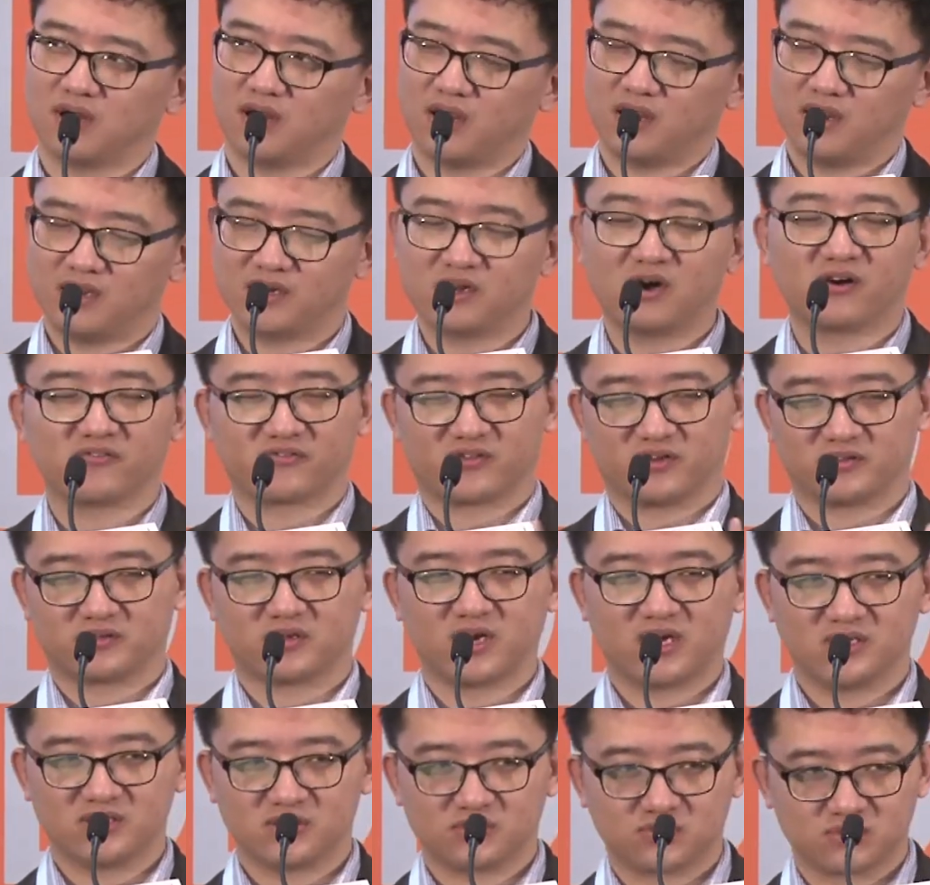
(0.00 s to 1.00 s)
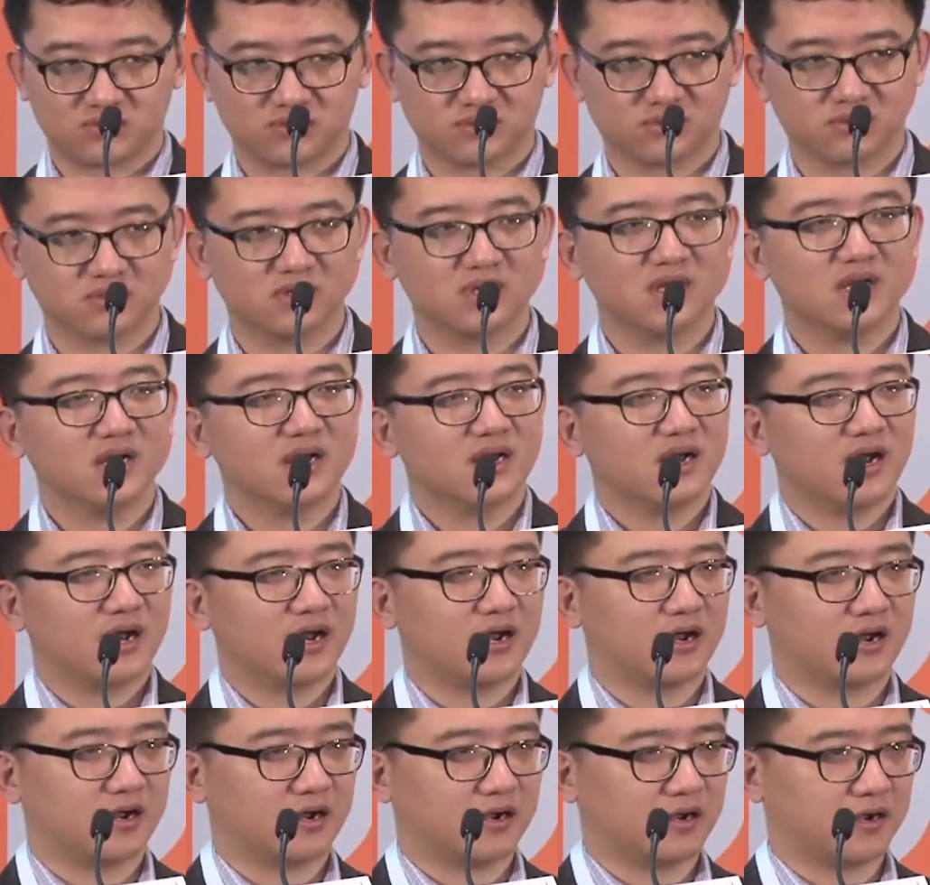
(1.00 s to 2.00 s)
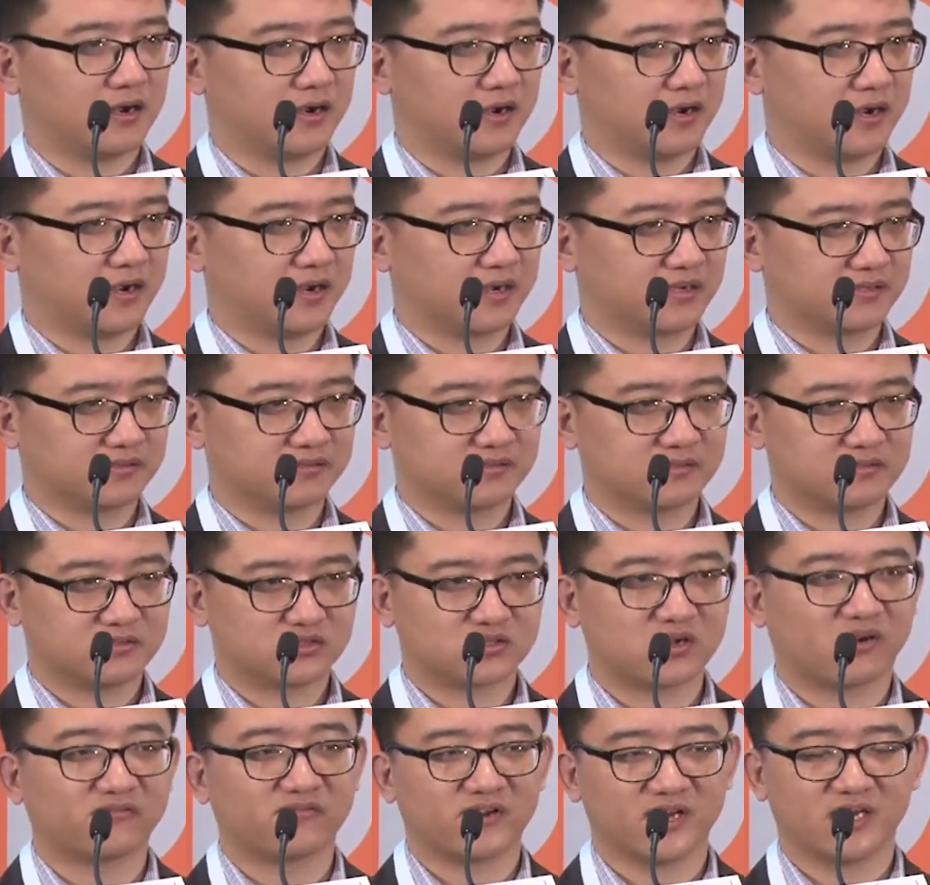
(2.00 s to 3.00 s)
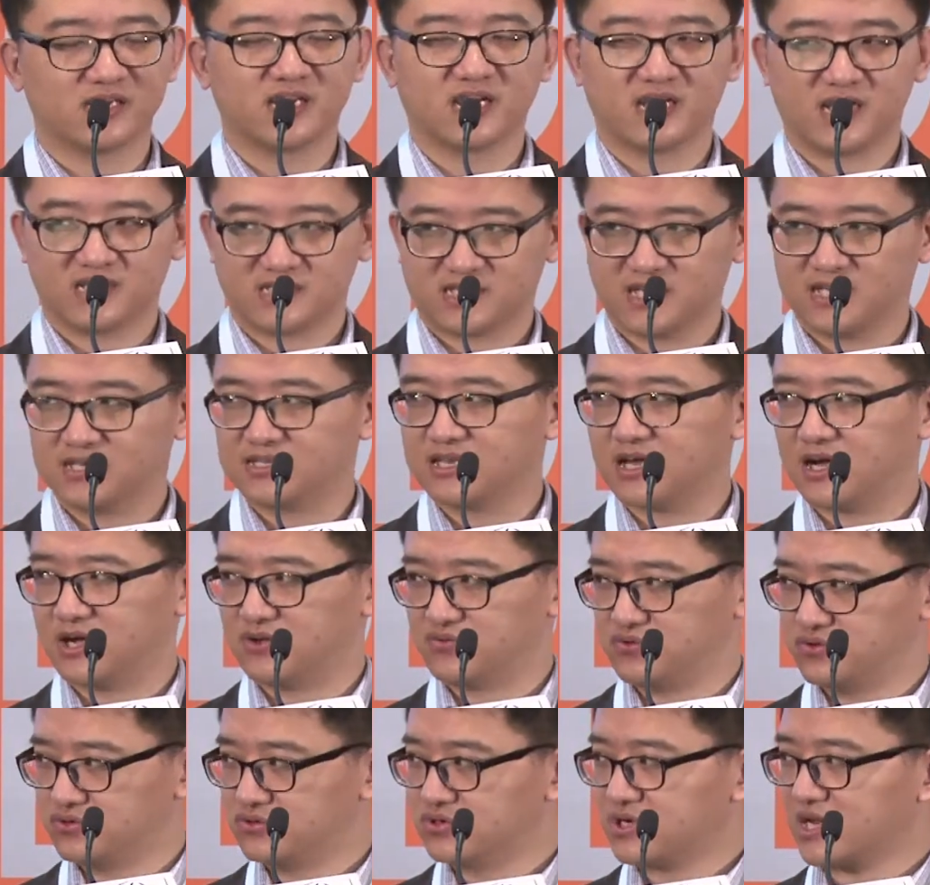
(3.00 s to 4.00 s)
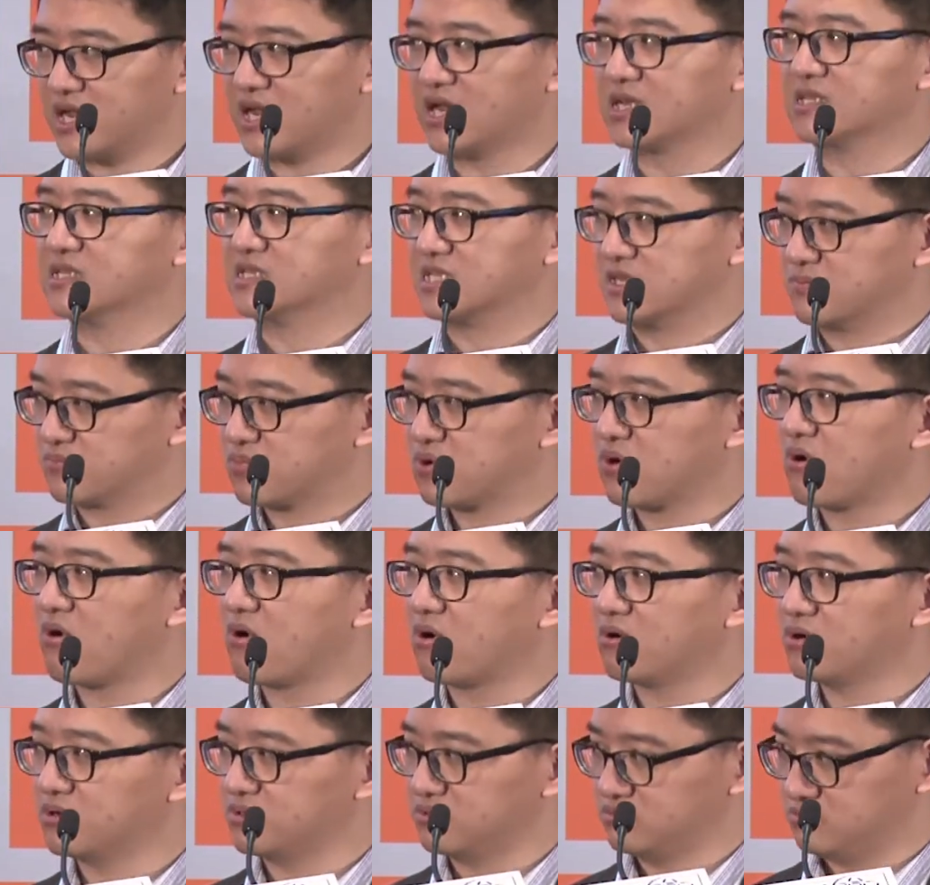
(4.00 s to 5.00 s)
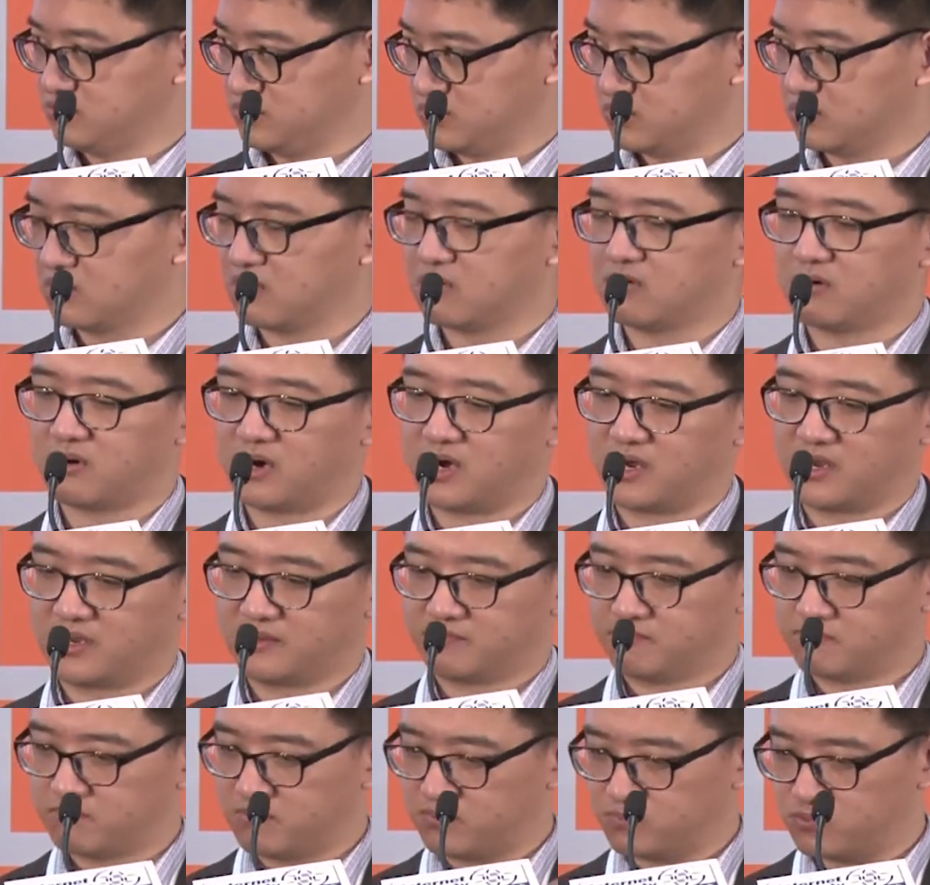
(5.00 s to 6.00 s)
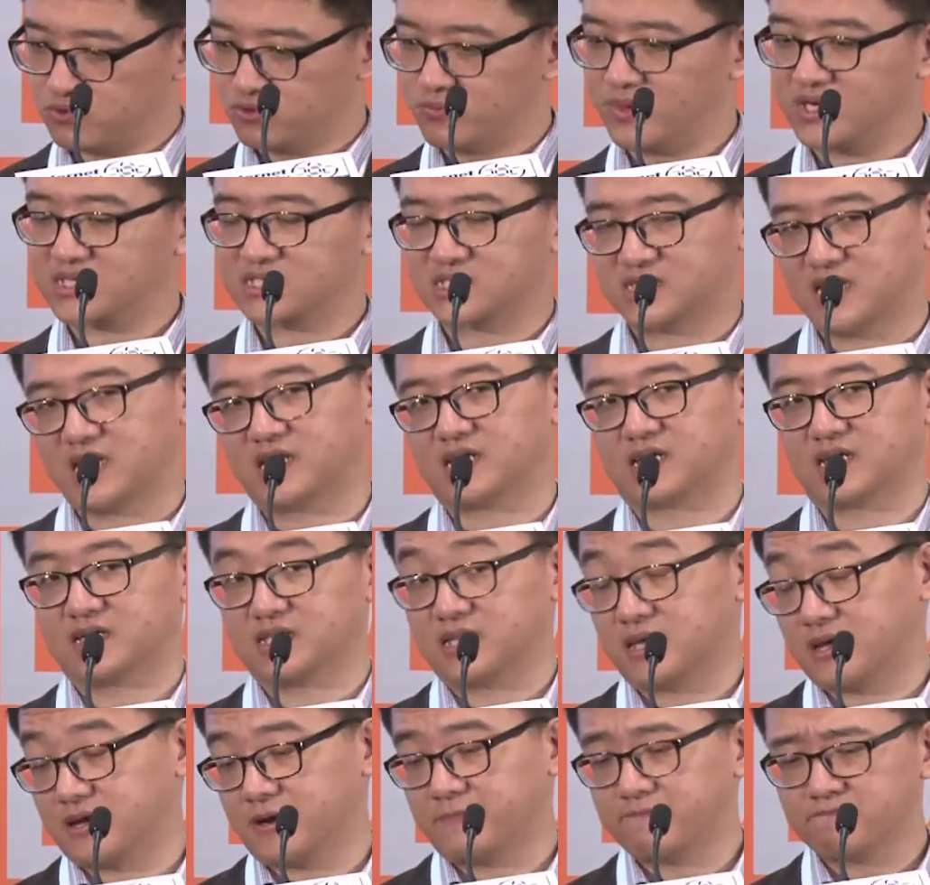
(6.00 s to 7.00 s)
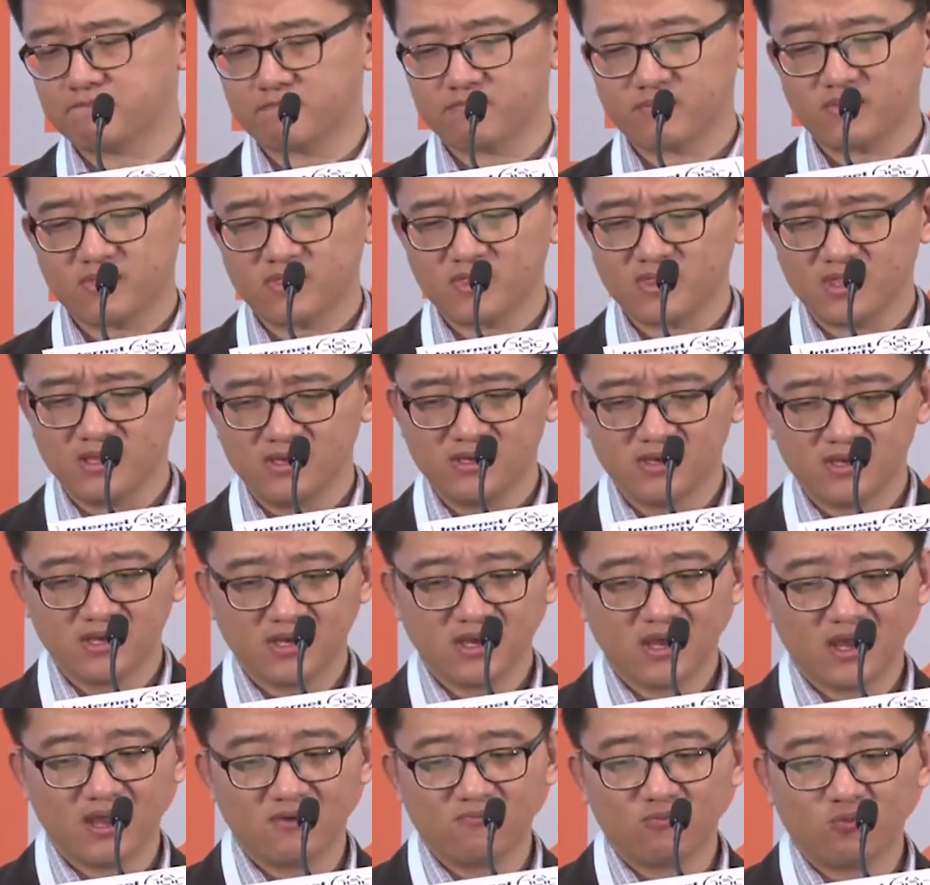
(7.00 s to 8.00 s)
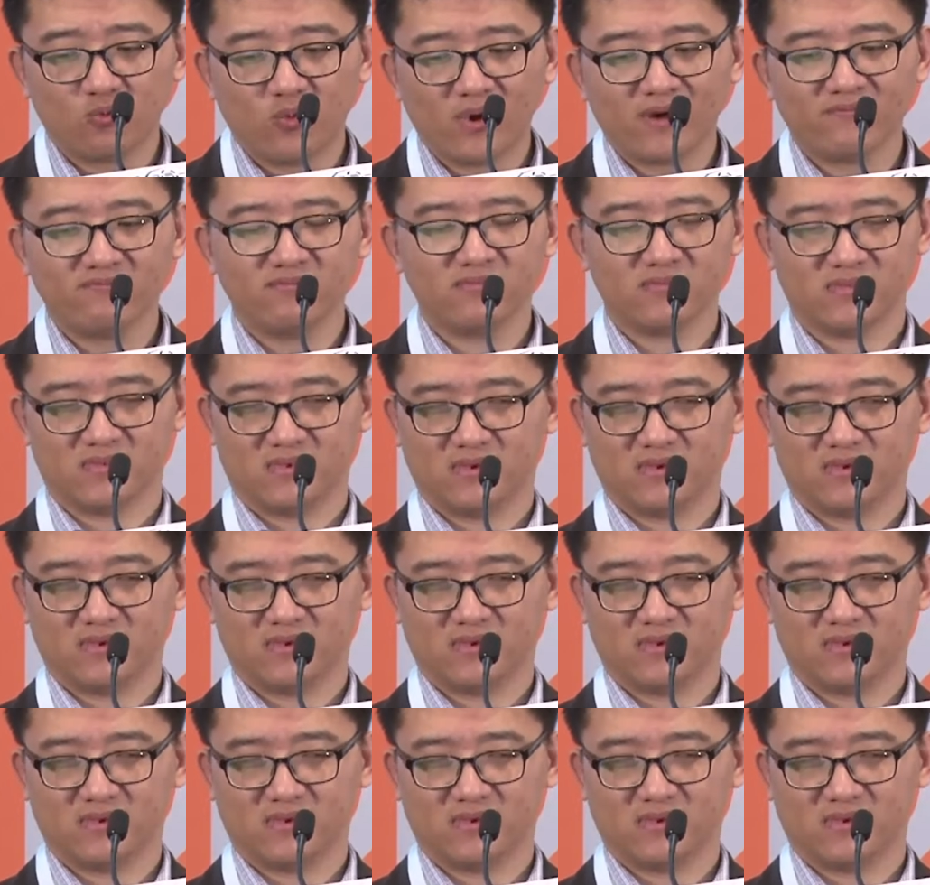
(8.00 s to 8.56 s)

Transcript: any of the 22 software data center, you can deploy your Bluemix dedicated there. And one